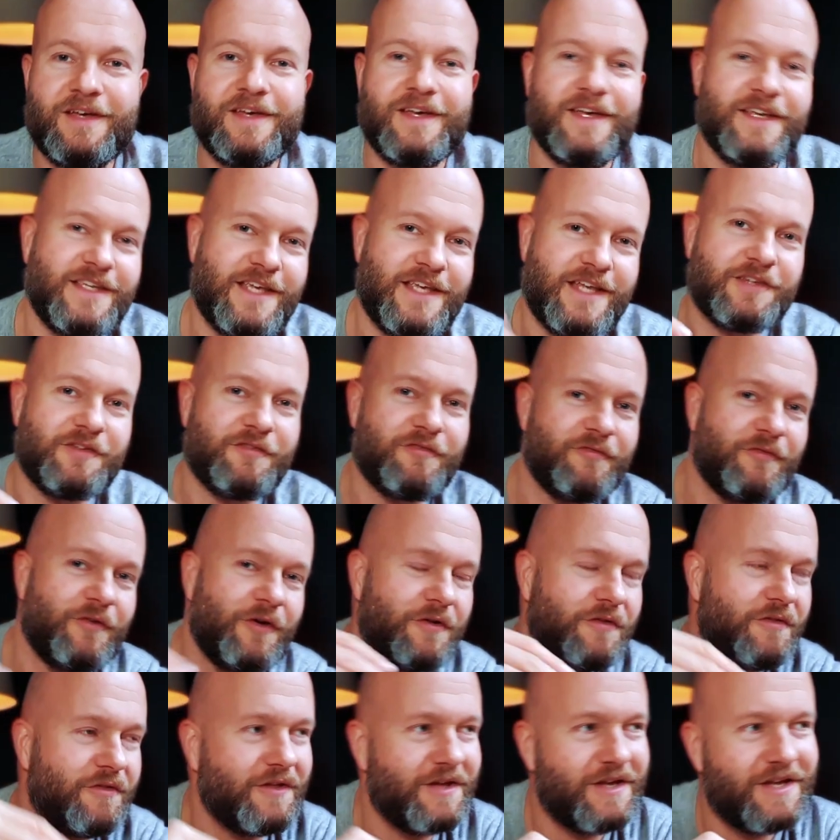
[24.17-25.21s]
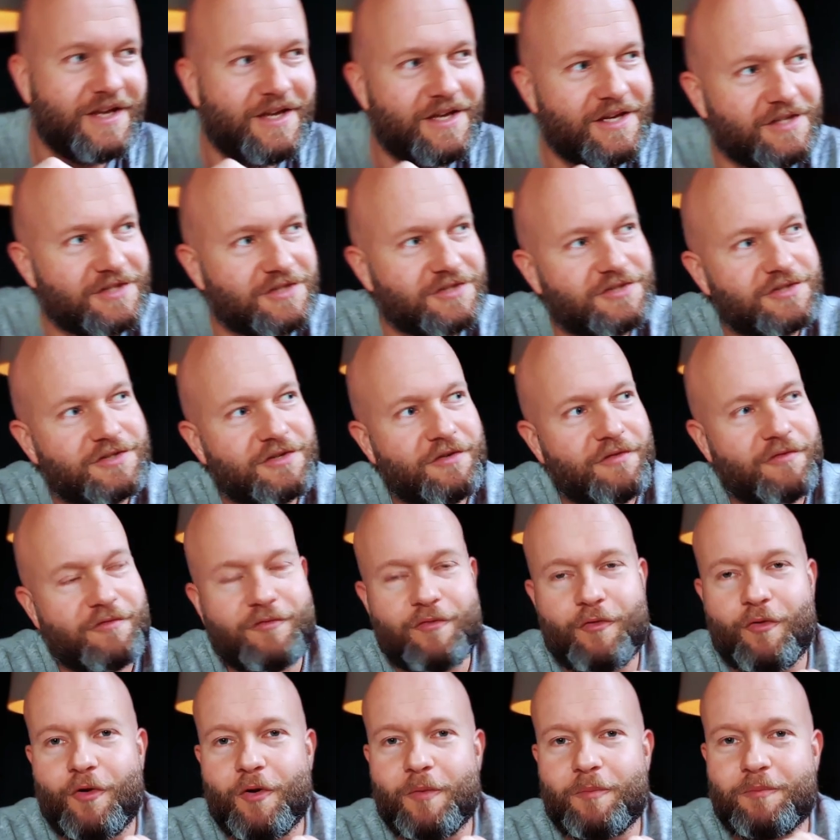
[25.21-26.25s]
Yet the fun thing is,
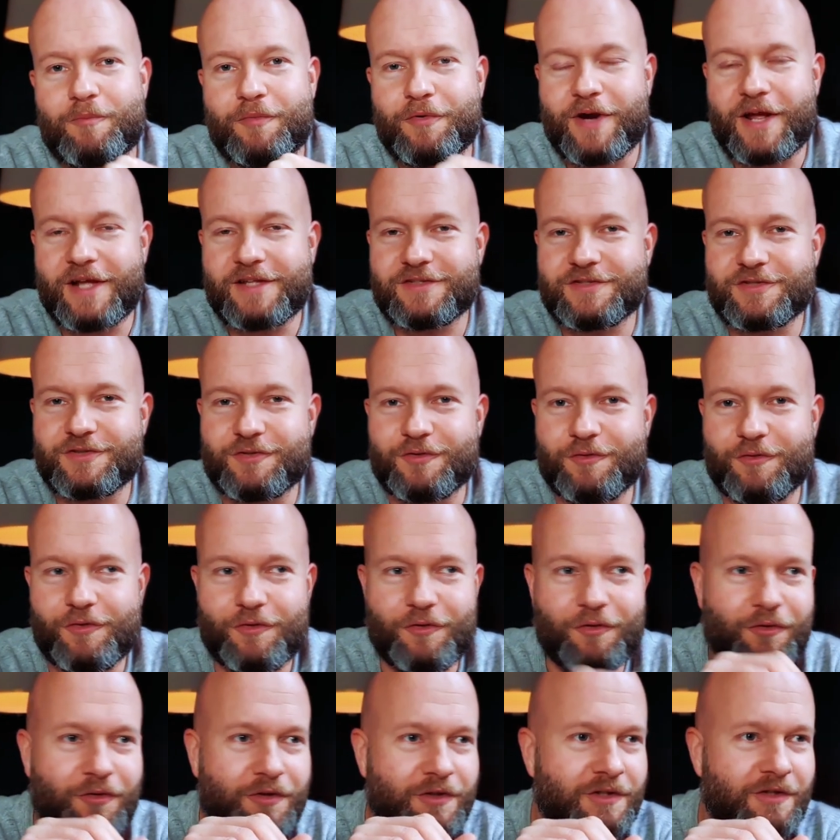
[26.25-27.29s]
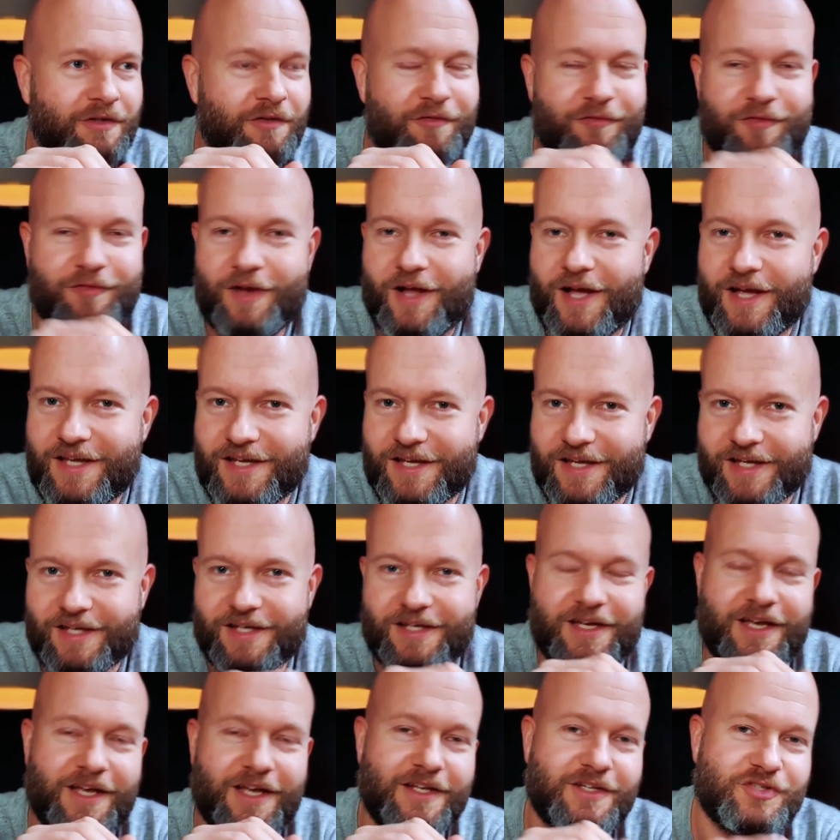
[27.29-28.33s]
for practical
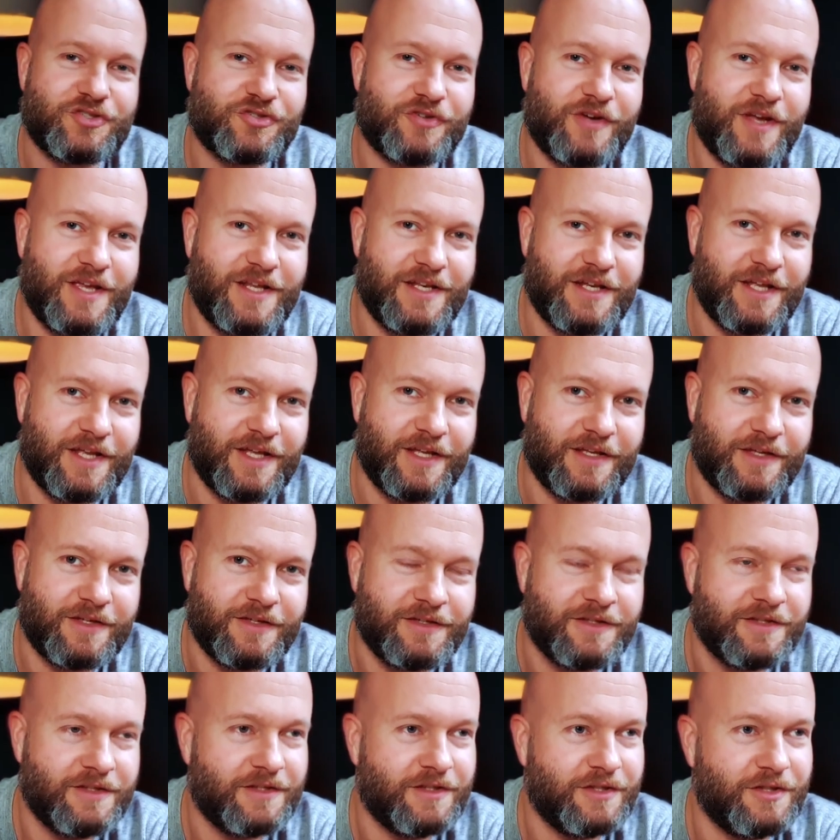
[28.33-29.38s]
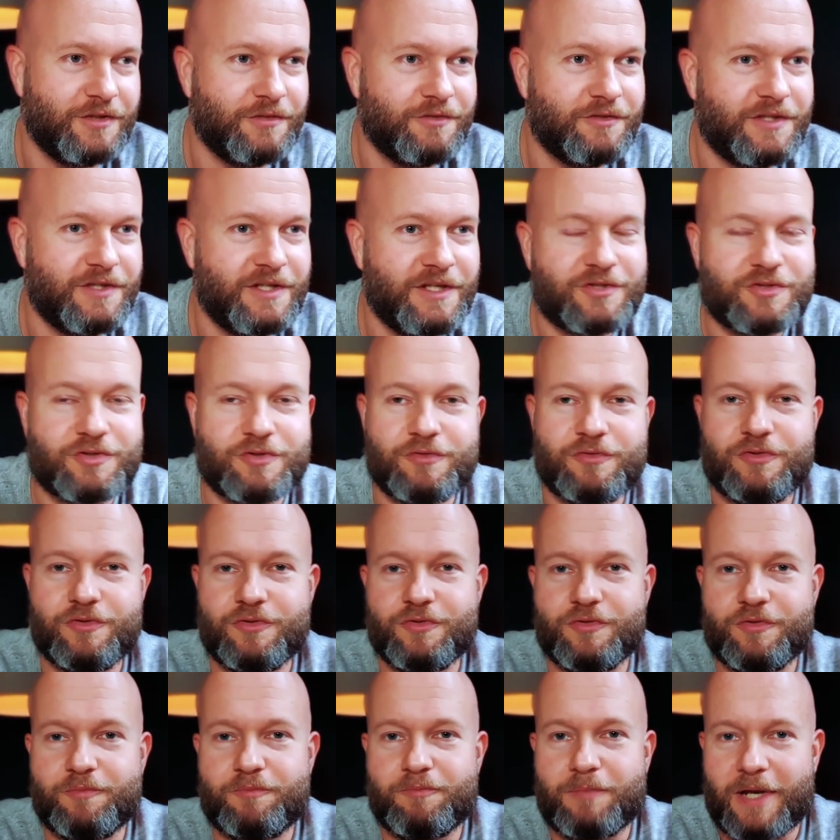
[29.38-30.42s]
flying and training, you need to
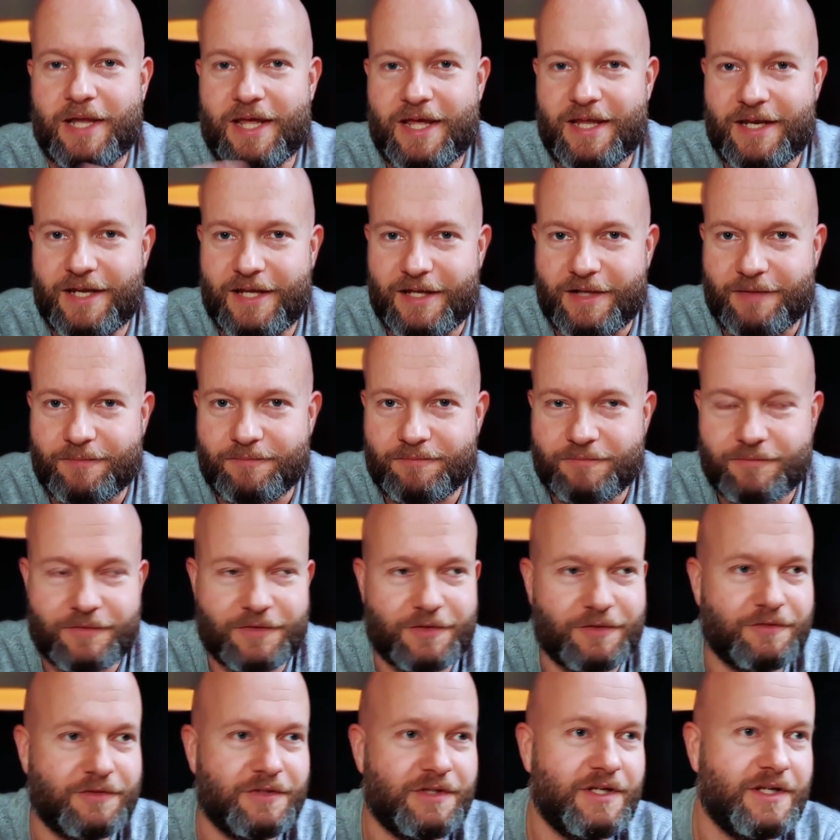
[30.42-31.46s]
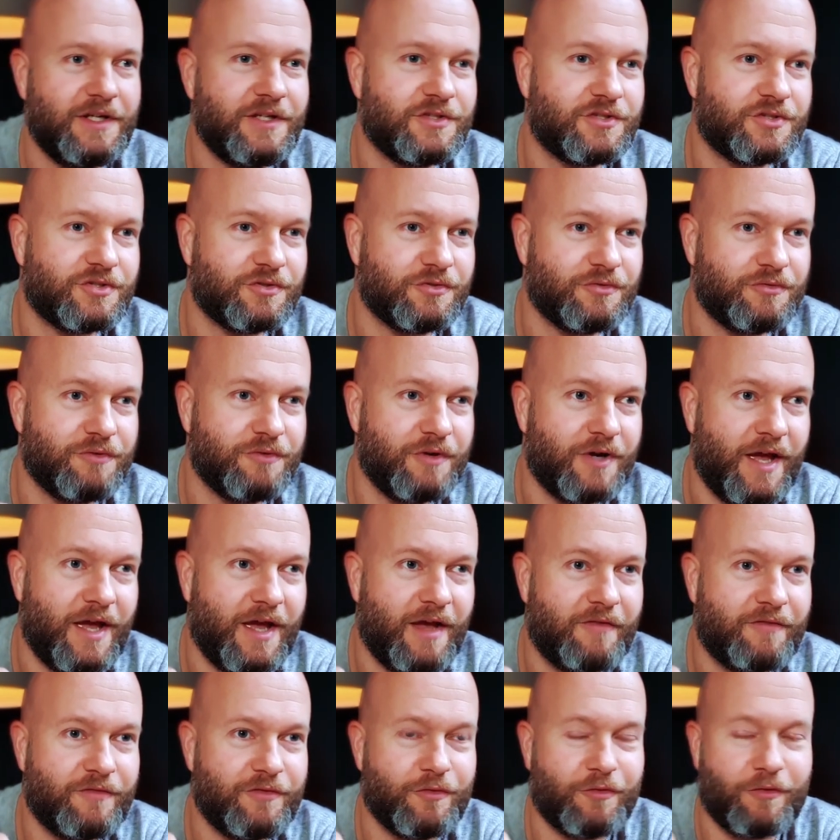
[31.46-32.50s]
do planning. You need to
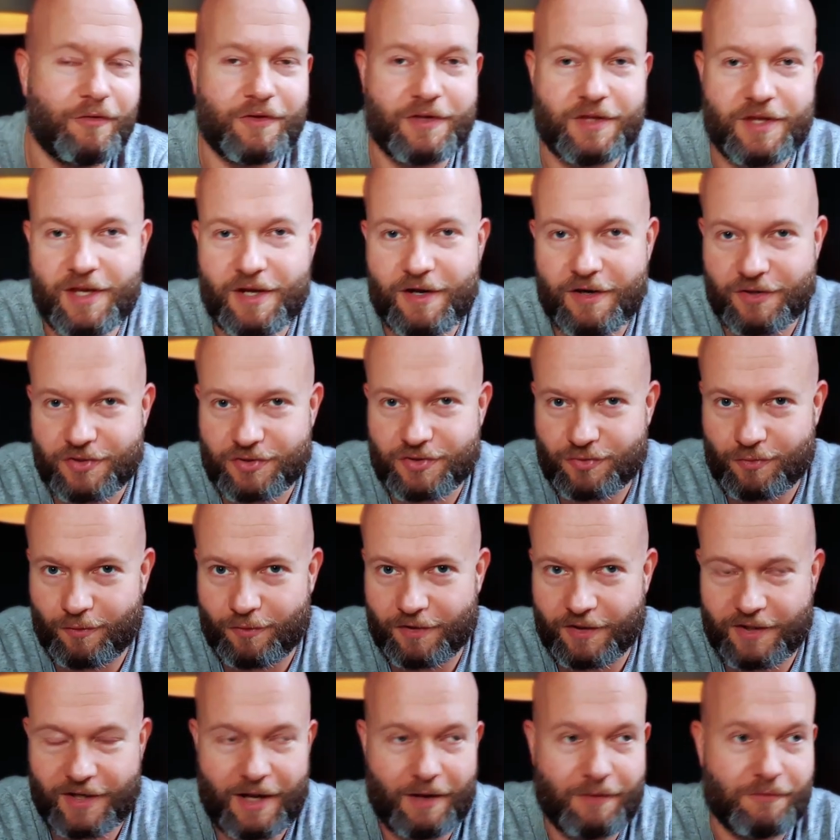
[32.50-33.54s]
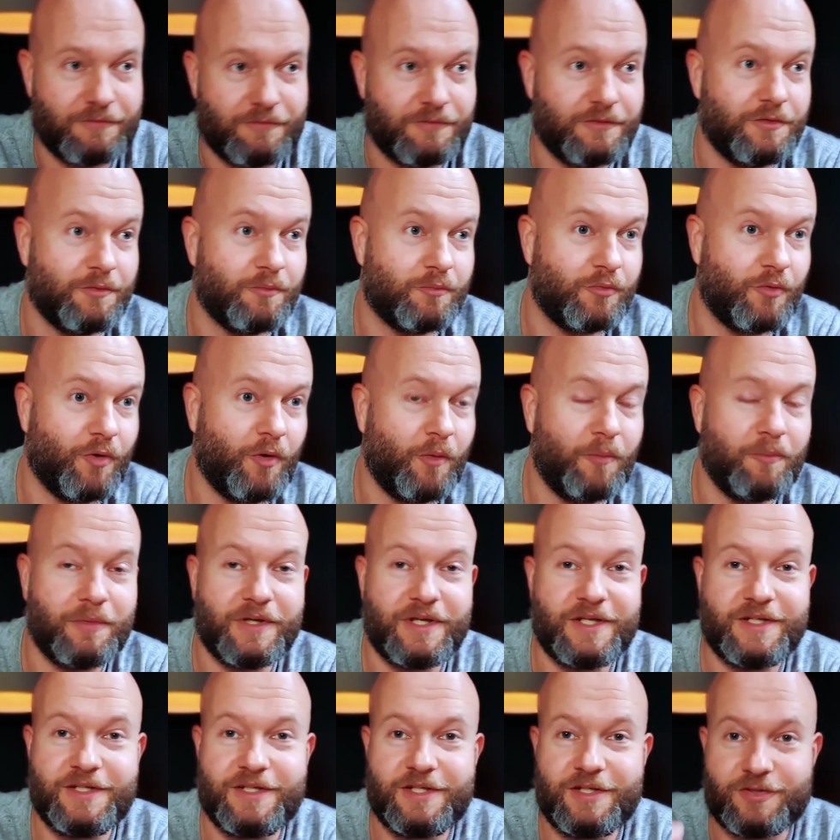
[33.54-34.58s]
have your gear sorted out. You
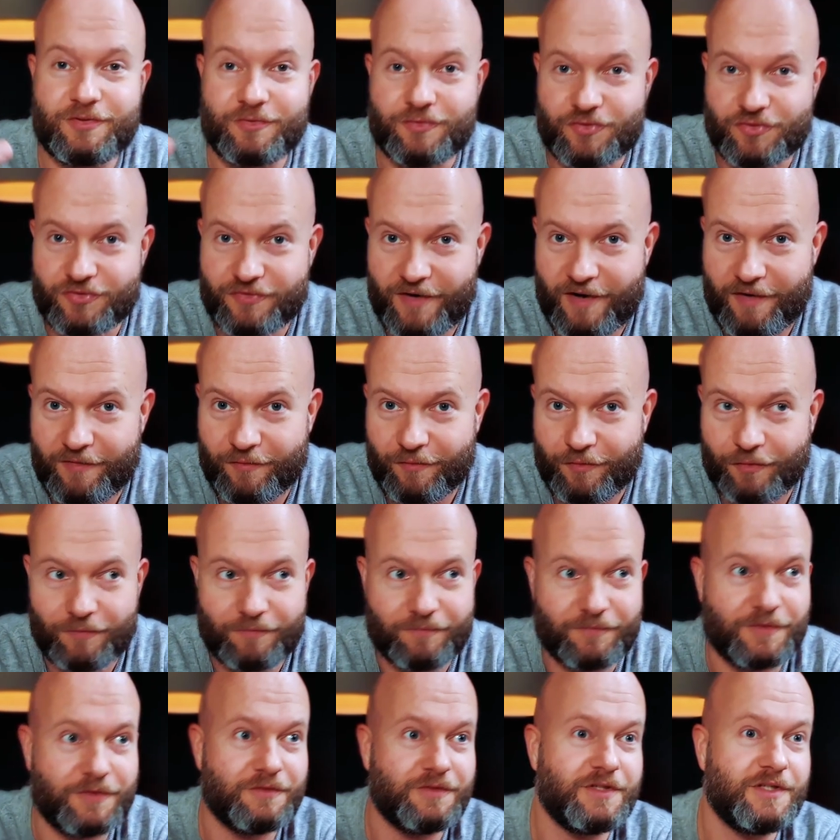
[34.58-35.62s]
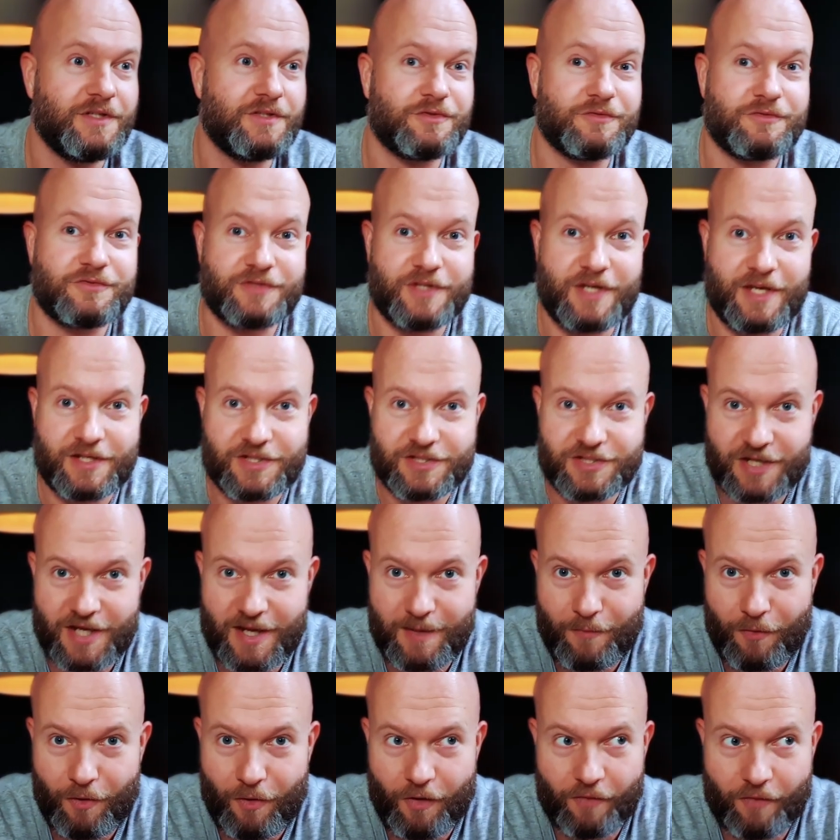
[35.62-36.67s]
probably need to travel. You need to take
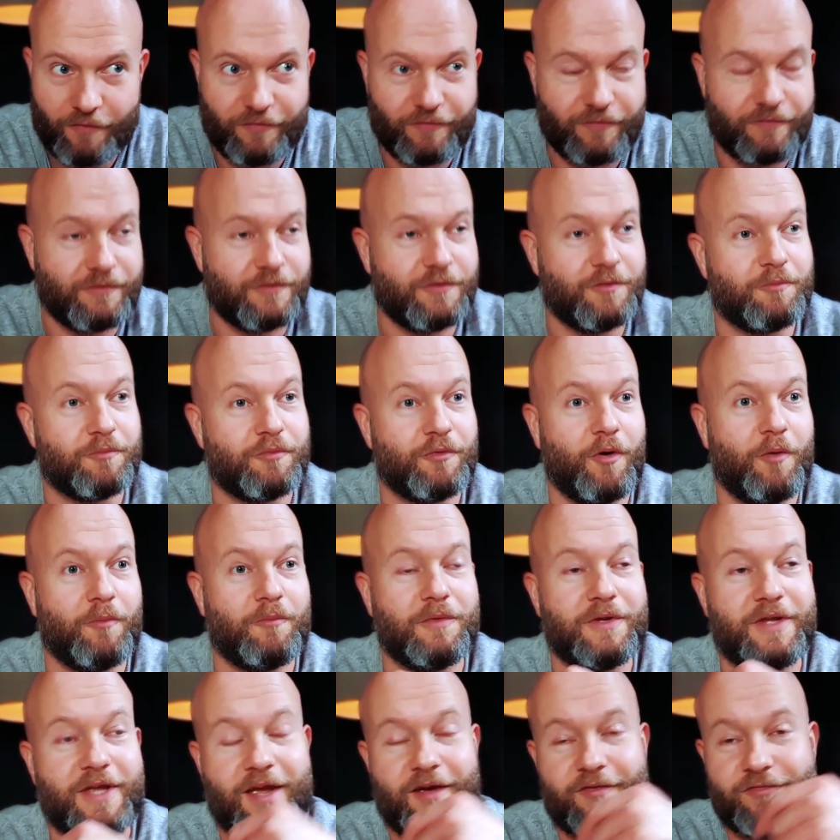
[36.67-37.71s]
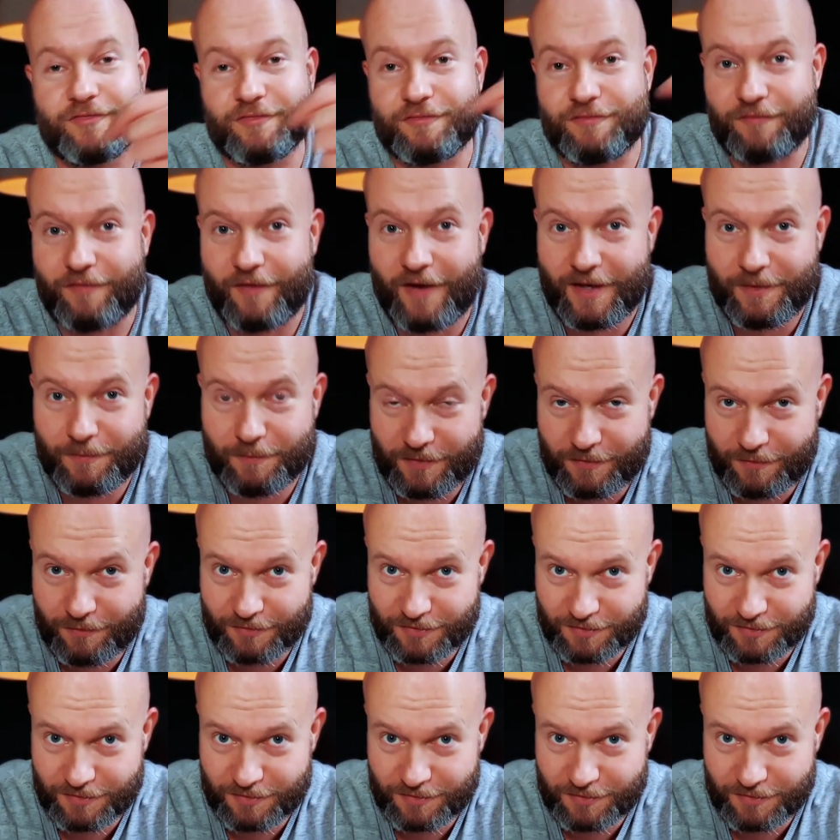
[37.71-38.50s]
time off. You probably have to fight with your